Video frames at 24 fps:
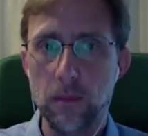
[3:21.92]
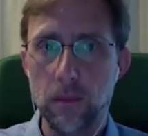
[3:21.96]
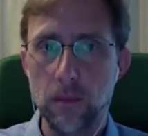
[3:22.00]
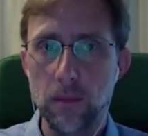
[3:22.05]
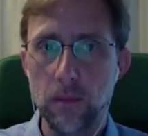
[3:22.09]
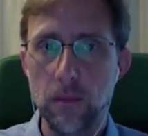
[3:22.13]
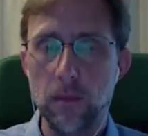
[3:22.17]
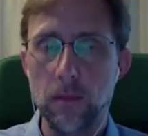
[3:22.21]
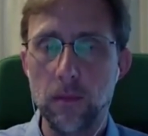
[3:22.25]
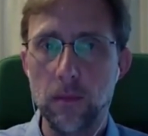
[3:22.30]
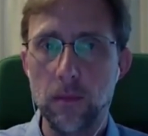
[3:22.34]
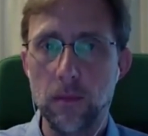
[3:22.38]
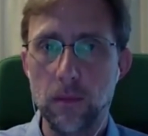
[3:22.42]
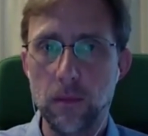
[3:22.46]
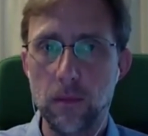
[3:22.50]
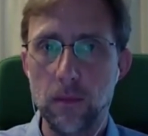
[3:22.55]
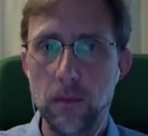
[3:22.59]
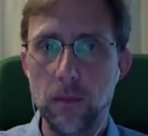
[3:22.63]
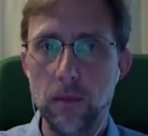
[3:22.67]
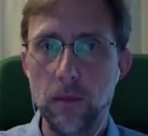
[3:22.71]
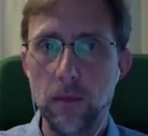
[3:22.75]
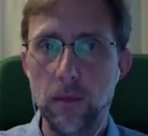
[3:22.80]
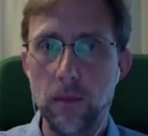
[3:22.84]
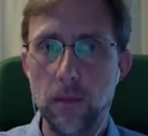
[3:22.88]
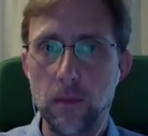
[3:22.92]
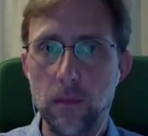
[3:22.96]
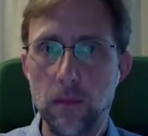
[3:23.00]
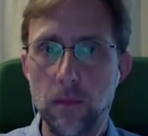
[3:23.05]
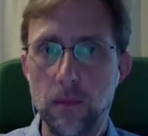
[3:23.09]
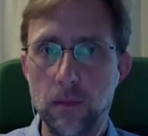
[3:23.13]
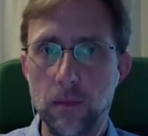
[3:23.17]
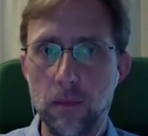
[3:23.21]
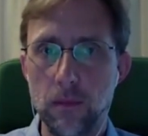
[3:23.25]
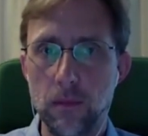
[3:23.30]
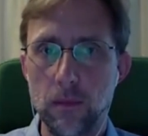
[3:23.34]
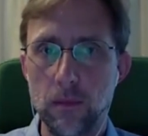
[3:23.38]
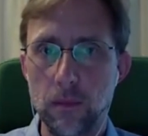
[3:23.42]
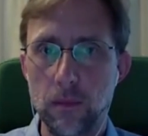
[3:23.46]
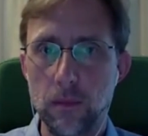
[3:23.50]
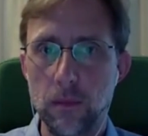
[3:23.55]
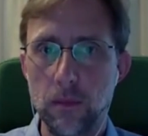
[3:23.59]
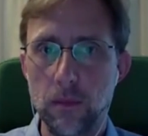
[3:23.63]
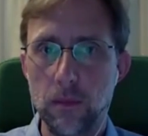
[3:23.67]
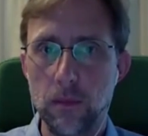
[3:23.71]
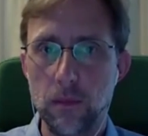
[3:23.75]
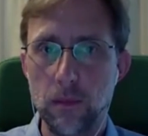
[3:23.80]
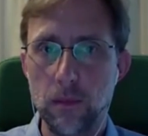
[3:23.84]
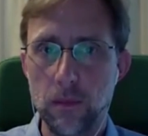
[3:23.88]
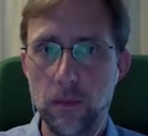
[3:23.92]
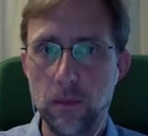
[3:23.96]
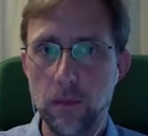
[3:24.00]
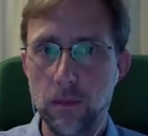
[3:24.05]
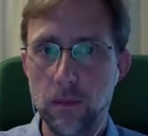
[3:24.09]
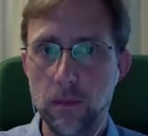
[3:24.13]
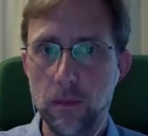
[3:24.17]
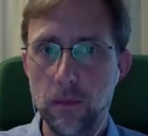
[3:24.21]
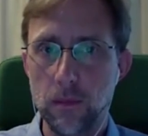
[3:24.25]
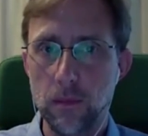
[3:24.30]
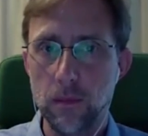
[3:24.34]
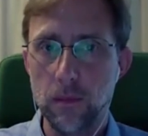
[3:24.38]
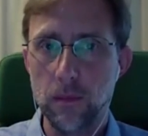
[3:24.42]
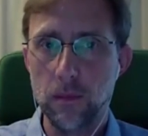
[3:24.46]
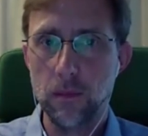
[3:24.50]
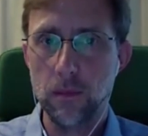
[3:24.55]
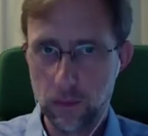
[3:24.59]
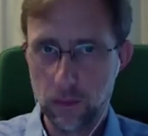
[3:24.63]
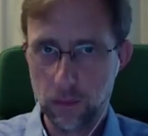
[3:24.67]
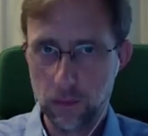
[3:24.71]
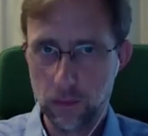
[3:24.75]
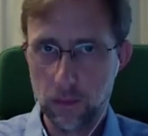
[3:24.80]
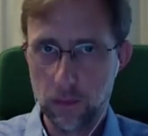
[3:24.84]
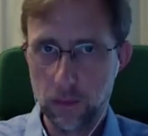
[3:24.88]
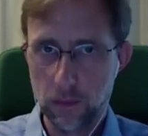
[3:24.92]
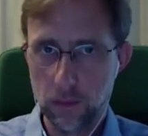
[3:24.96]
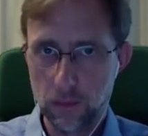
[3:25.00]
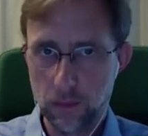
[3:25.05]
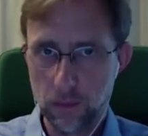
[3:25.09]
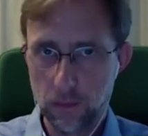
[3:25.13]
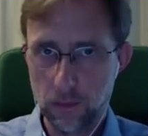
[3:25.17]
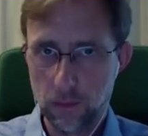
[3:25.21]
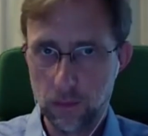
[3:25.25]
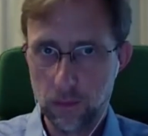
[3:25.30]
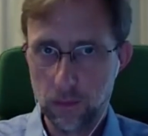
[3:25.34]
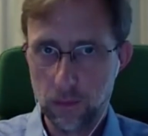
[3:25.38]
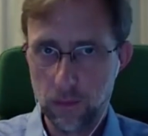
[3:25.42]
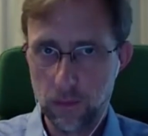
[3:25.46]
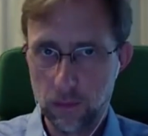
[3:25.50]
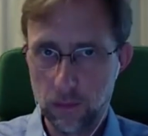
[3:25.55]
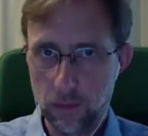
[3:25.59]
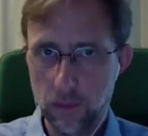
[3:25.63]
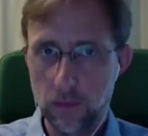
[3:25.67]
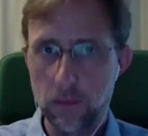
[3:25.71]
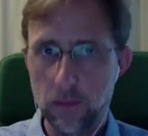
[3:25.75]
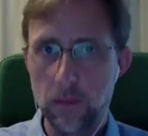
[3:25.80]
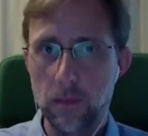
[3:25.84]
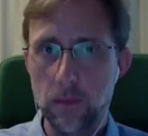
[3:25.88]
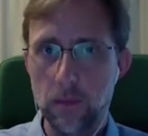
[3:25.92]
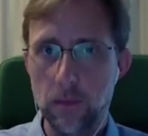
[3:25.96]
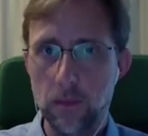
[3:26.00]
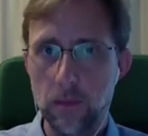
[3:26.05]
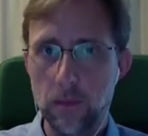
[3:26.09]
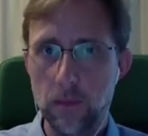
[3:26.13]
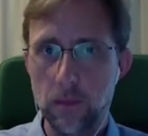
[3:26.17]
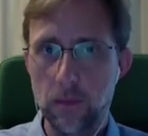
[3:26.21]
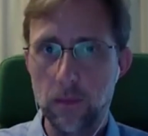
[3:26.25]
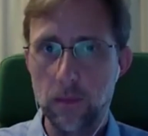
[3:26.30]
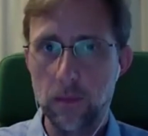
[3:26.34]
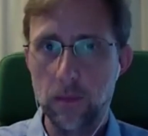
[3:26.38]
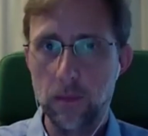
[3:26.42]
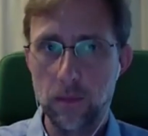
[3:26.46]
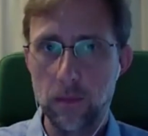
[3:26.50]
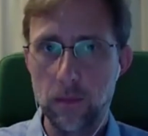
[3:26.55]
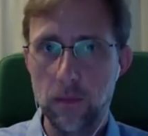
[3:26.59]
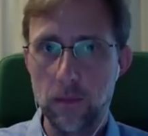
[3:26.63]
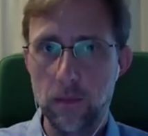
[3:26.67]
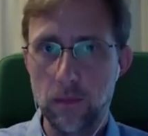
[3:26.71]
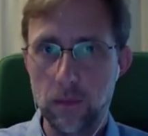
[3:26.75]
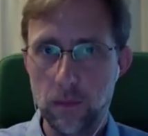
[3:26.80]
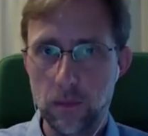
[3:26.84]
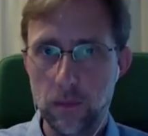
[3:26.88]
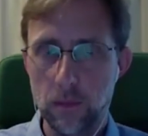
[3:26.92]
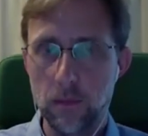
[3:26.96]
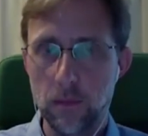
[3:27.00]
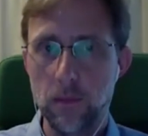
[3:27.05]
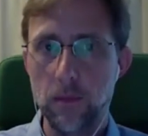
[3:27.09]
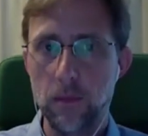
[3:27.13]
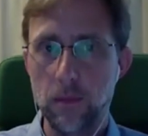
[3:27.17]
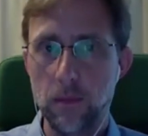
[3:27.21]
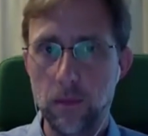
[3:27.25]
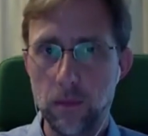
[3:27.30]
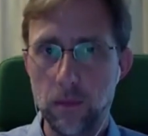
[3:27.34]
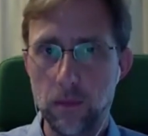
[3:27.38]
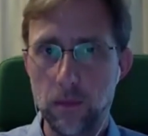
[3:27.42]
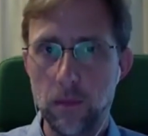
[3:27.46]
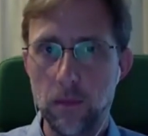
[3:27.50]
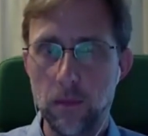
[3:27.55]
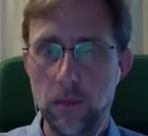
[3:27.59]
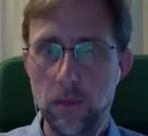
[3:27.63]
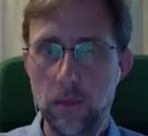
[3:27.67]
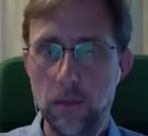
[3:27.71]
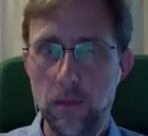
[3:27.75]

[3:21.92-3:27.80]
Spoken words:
(not speaking)